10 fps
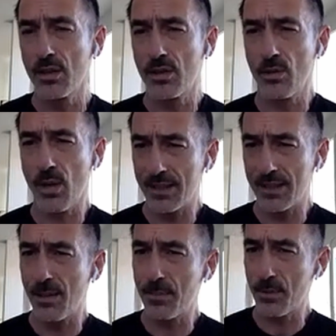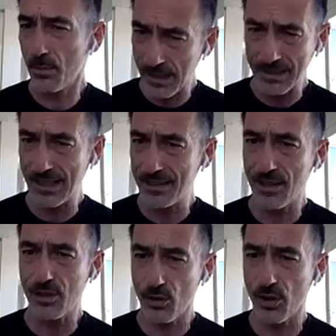to end up completely
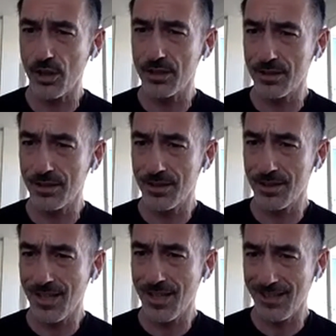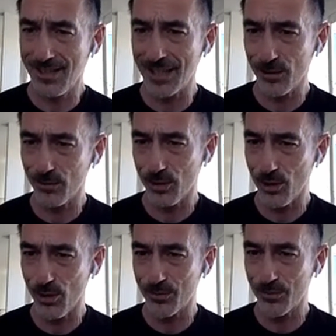destroyed at the end of the show.